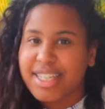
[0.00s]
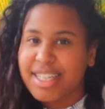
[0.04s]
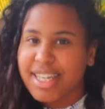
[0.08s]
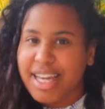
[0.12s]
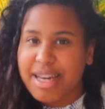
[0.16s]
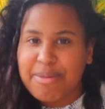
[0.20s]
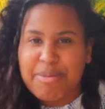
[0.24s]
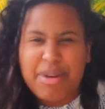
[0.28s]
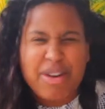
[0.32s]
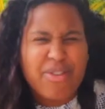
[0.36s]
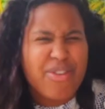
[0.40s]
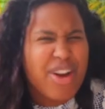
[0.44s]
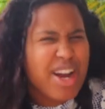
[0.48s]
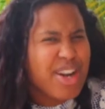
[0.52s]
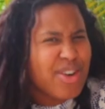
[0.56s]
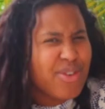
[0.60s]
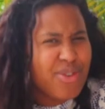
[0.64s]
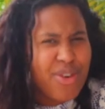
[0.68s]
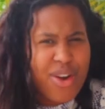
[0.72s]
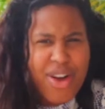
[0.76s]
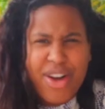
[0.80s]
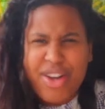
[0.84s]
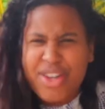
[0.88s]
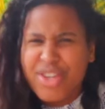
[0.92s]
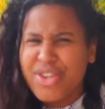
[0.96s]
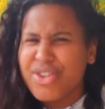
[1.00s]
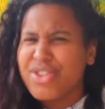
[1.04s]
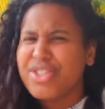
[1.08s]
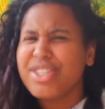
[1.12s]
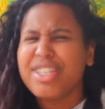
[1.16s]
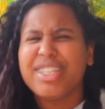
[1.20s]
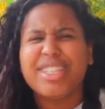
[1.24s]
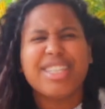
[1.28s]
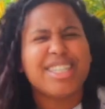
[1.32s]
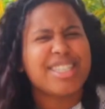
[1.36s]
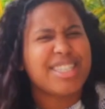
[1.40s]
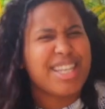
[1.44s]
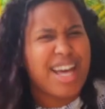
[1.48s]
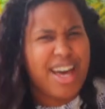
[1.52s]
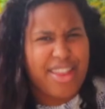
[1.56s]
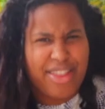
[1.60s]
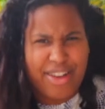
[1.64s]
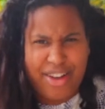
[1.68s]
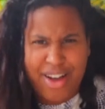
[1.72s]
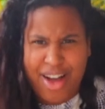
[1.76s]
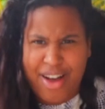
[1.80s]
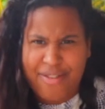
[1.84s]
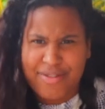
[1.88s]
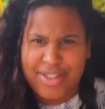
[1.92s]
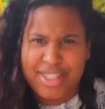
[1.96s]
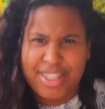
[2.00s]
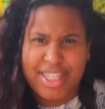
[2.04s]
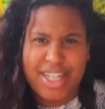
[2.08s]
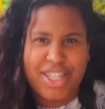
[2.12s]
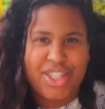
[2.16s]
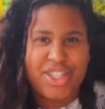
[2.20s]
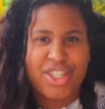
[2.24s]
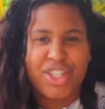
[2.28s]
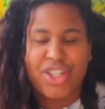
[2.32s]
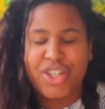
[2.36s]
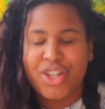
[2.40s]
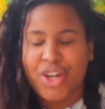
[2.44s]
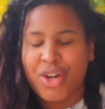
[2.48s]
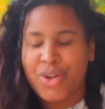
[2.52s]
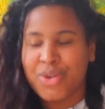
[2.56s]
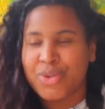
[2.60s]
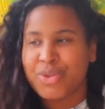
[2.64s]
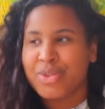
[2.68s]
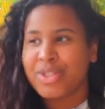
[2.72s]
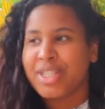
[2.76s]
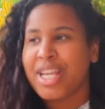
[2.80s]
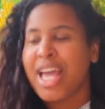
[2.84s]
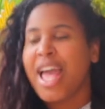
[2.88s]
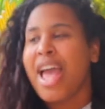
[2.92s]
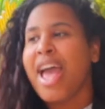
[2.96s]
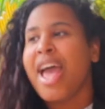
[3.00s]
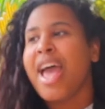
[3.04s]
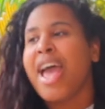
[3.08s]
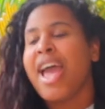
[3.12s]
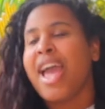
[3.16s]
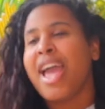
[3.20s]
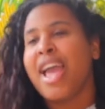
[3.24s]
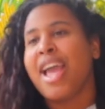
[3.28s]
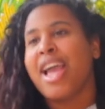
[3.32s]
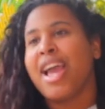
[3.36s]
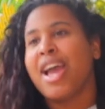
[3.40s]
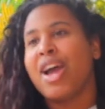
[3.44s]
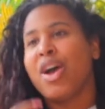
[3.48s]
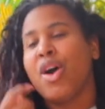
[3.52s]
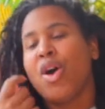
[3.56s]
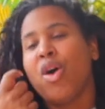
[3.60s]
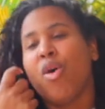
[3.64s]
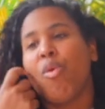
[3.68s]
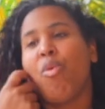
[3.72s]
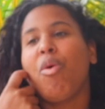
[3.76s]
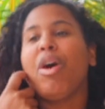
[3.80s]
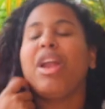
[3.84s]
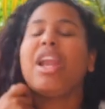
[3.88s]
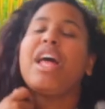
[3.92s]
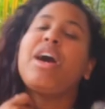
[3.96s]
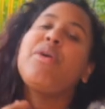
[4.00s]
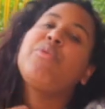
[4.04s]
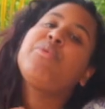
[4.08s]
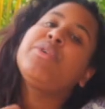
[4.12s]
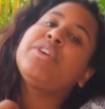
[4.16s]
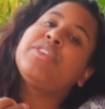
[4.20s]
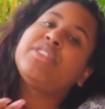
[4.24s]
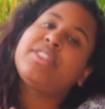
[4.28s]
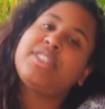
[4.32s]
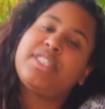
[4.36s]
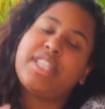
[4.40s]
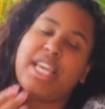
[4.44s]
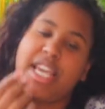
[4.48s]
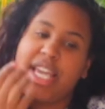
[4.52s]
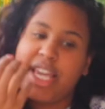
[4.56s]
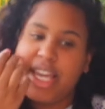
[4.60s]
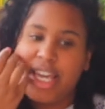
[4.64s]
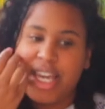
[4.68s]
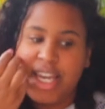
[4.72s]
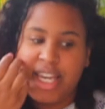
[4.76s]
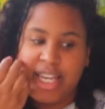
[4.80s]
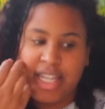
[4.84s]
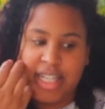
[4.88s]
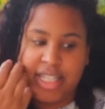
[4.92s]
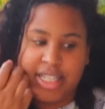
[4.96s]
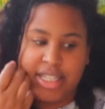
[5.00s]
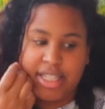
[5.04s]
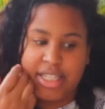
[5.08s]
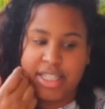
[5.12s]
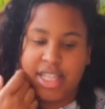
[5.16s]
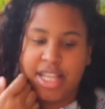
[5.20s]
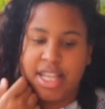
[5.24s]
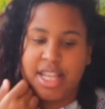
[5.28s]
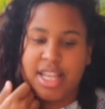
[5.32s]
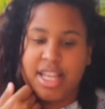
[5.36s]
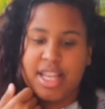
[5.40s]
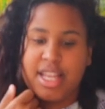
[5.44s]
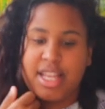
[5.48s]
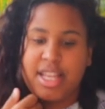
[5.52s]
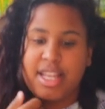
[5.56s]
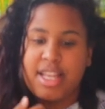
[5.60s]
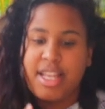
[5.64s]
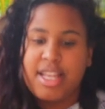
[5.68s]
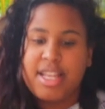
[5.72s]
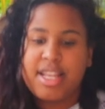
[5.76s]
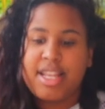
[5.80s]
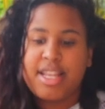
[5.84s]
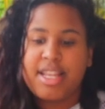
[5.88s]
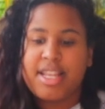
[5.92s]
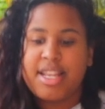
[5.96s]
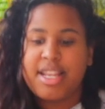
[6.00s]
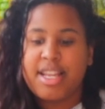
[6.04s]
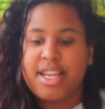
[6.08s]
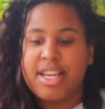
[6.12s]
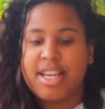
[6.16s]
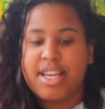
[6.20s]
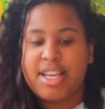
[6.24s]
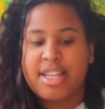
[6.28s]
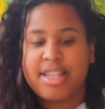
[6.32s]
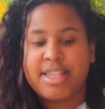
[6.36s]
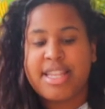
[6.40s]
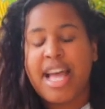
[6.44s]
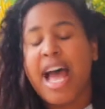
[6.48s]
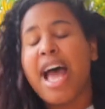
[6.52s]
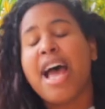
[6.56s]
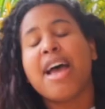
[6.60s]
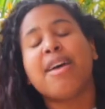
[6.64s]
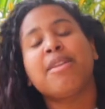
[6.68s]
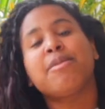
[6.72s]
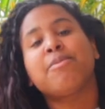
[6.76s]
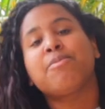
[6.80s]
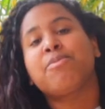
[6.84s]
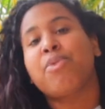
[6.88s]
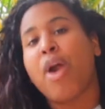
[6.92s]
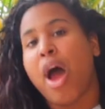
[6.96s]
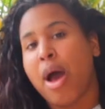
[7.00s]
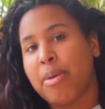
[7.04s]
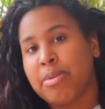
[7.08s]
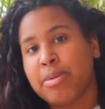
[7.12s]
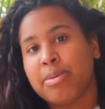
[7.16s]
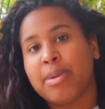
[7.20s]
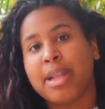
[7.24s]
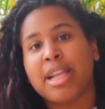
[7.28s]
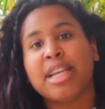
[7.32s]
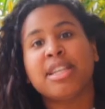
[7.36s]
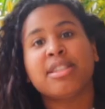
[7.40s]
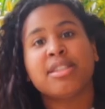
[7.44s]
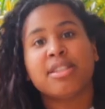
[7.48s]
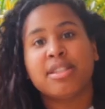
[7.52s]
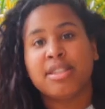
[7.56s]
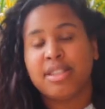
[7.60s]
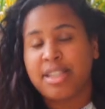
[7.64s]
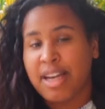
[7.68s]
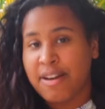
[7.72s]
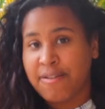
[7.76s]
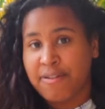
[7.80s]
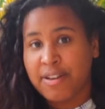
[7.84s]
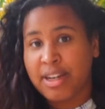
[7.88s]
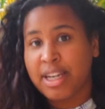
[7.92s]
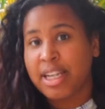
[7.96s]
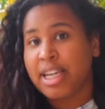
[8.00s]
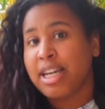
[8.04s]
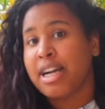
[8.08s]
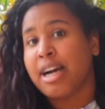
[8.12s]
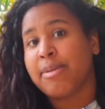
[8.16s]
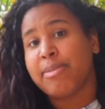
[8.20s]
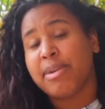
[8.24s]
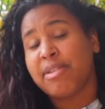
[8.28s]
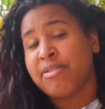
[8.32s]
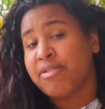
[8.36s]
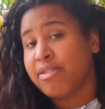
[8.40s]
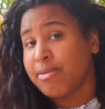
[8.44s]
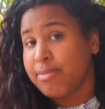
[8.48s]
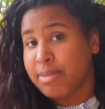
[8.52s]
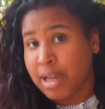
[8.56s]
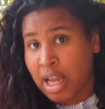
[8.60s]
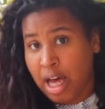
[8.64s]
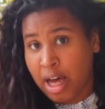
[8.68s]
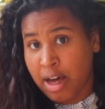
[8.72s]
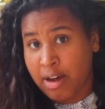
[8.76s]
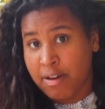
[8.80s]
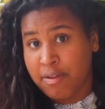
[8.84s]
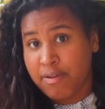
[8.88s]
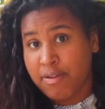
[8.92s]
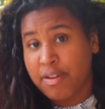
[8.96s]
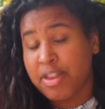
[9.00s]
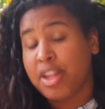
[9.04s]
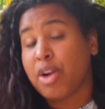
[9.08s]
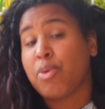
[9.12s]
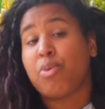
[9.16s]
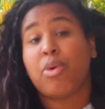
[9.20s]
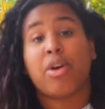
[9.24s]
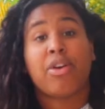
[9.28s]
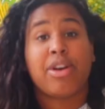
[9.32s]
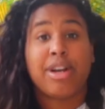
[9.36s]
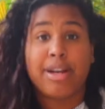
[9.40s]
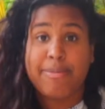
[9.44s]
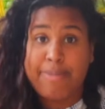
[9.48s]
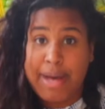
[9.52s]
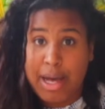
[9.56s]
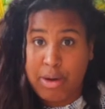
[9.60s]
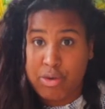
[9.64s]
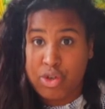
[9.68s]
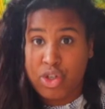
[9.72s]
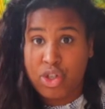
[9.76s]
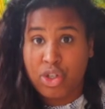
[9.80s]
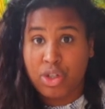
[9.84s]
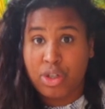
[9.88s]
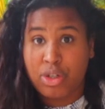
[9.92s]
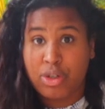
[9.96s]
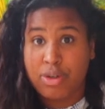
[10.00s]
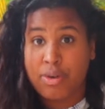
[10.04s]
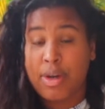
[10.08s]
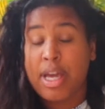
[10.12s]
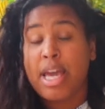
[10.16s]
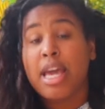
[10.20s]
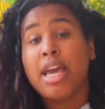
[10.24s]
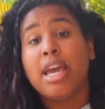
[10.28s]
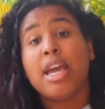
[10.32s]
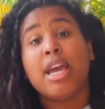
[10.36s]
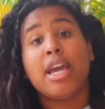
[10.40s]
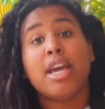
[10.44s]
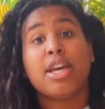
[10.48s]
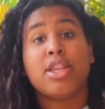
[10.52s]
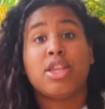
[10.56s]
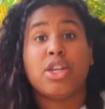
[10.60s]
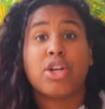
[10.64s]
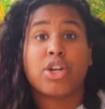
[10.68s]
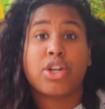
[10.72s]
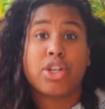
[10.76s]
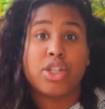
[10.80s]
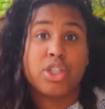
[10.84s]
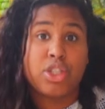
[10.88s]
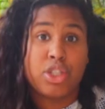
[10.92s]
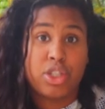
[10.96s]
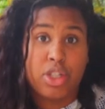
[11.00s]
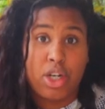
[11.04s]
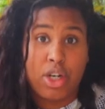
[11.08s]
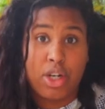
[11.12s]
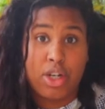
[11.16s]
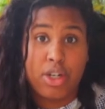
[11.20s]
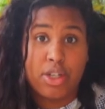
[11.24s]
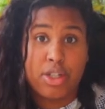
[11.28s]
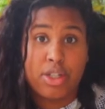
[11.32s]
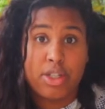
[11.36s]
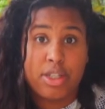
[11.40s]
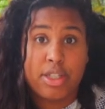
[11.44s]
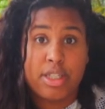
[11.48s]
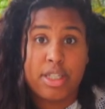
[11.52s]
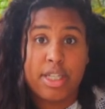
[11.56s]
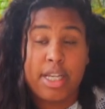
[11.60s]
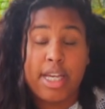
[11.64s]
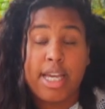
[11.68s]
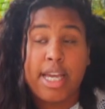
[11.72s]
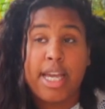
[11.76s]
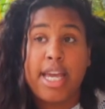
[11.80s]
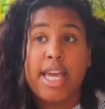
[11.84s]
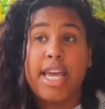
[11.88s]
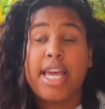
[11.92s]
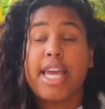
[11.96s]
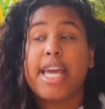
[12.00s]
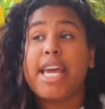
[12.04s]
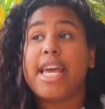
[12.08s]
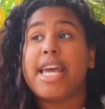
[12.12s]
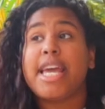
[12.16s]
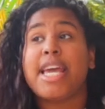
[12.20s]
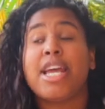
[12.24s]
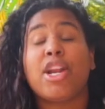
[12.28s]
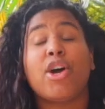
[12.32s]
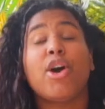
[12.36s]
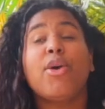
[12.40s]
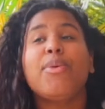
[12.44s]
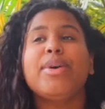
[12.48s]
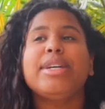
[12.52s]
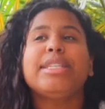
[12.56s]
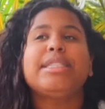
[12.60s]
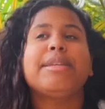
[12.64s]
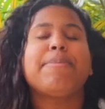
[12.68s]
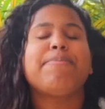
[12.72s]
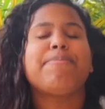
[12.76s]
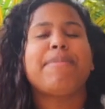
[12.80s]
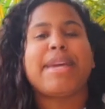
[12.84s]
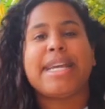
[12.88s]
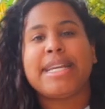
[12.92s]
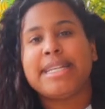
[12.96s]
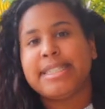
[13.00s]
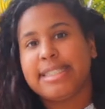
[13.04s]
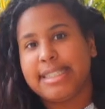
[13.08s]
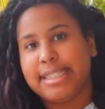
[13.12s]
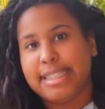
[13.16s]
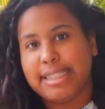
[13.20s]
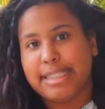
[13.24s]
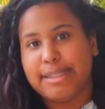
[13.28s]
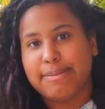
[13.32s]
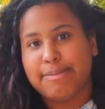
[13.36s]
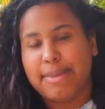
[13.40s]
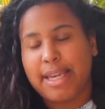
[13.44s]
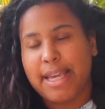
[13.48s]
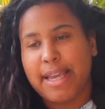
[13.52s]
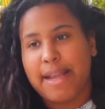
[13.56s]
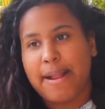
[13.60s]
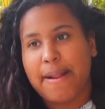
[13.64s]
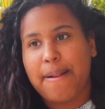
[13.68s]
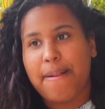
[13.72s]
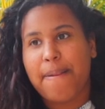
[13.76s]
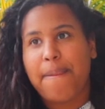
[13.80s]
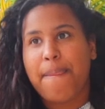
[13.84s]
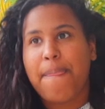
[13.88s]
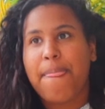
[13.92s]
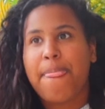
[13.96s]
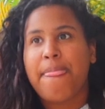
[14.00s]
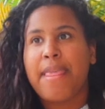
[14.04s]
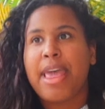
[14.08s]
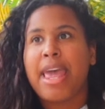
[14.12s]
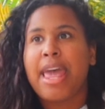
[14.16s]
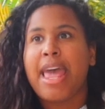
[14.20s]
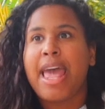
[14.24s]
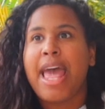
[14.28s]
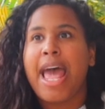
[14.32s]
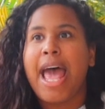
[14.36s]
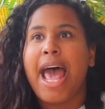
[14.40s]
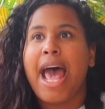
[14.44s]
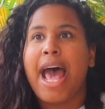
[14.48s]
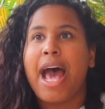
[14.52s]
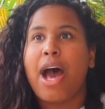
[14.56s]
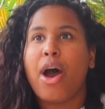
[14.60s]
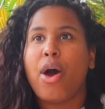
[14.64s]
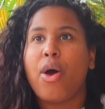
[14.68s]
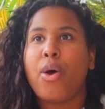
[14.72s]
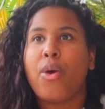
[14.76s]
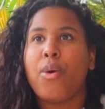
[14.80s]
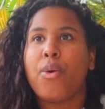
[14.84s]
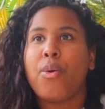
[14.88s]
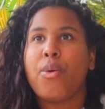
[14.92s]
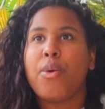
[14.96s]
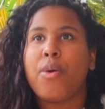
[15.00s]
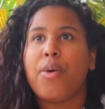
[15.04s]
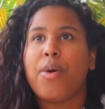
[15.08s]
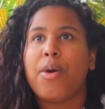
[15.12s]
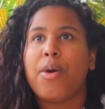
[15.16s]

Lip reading: am I right or wrong? Usually that's how the conversation goes. And what I will say is that probably is definitely coming from love. They're worried about you and they're concerned. It always amazes me how